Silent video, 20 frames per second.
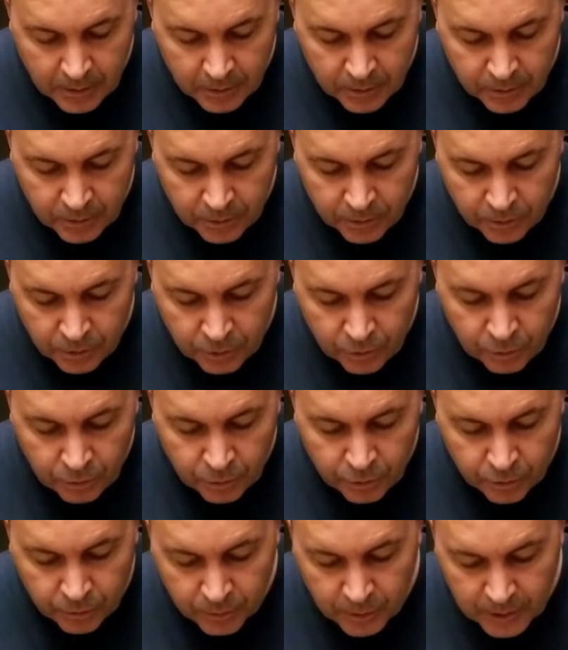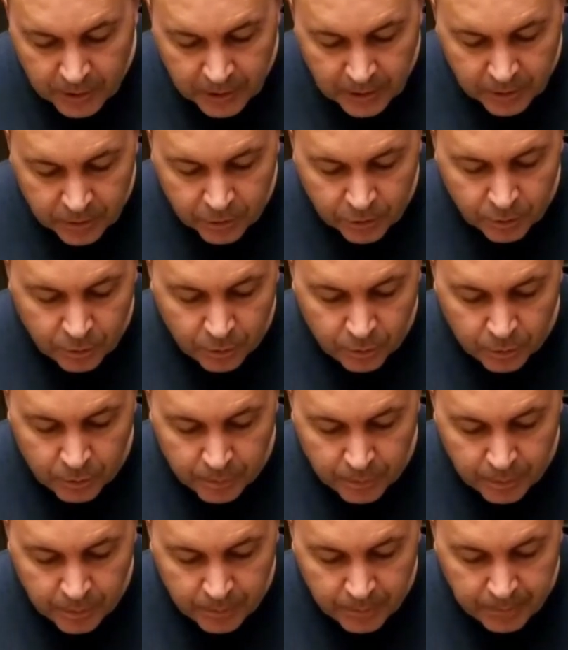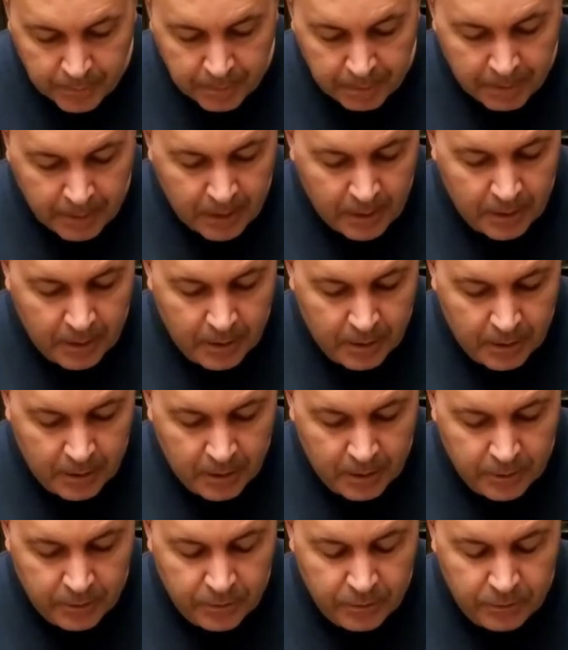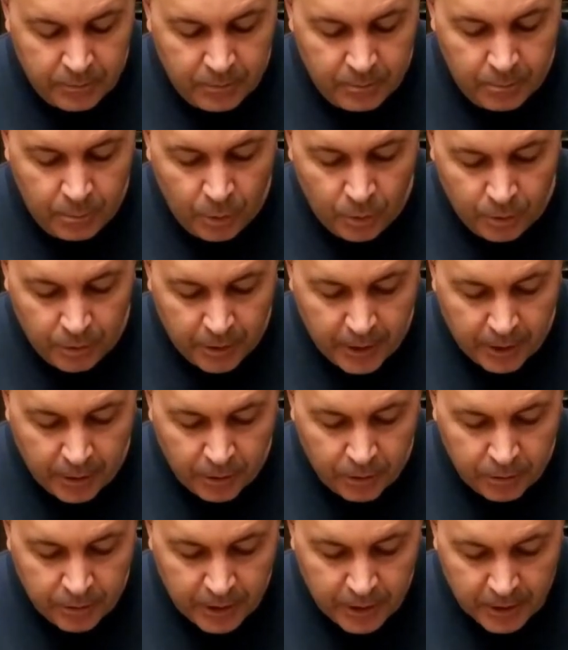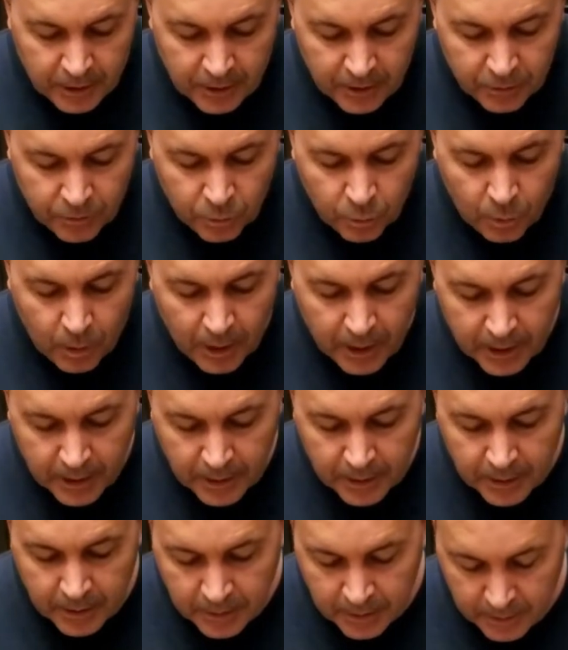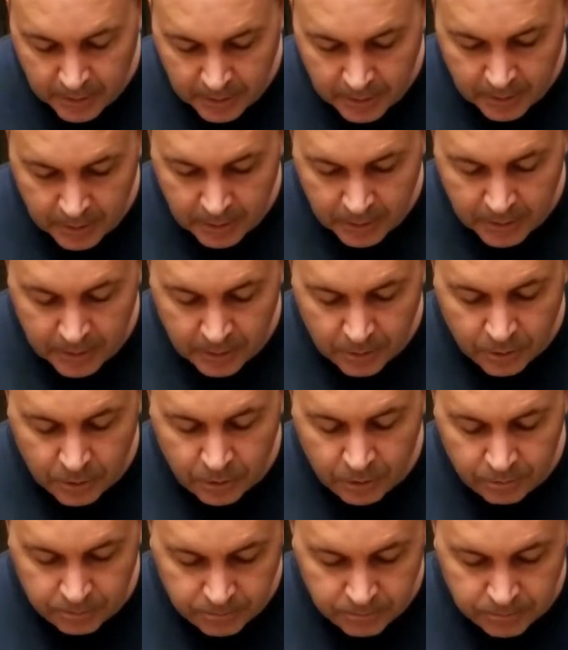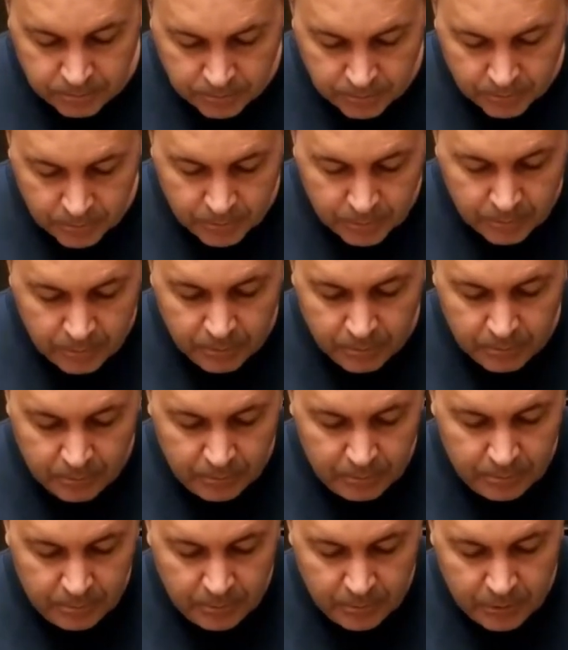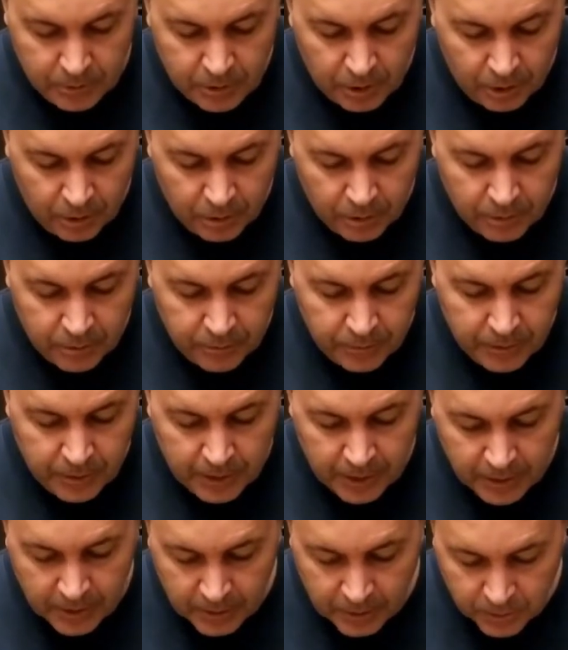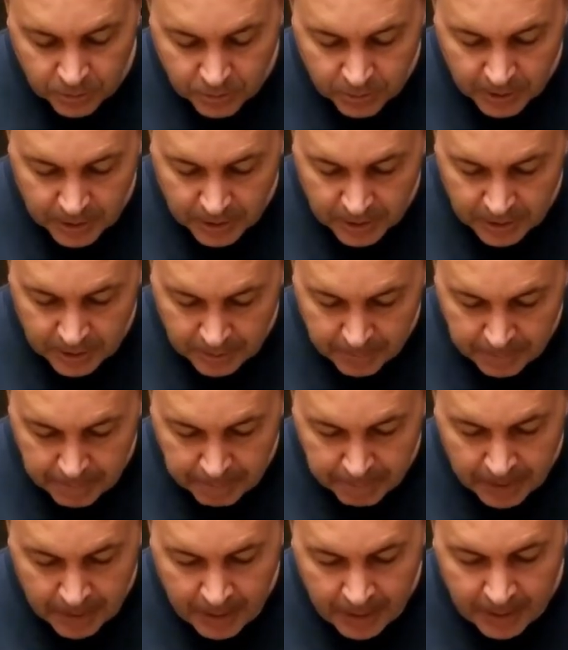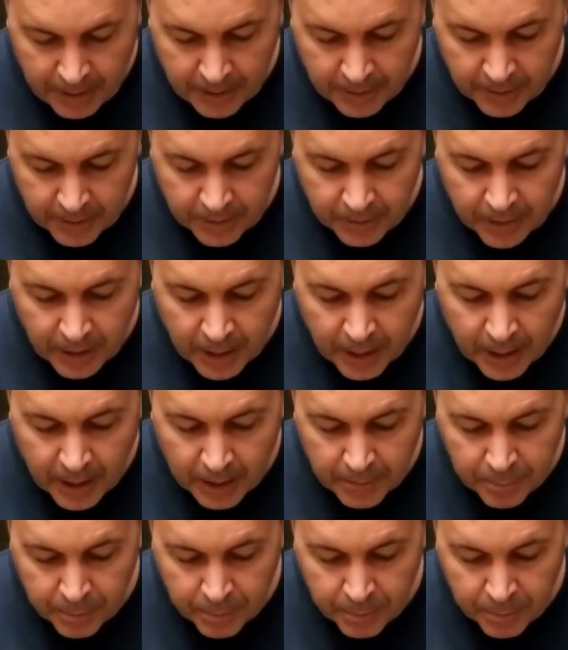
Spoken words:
2, 3-inch group. It's more narrow than it is wide, or tall than it is wide. And then the high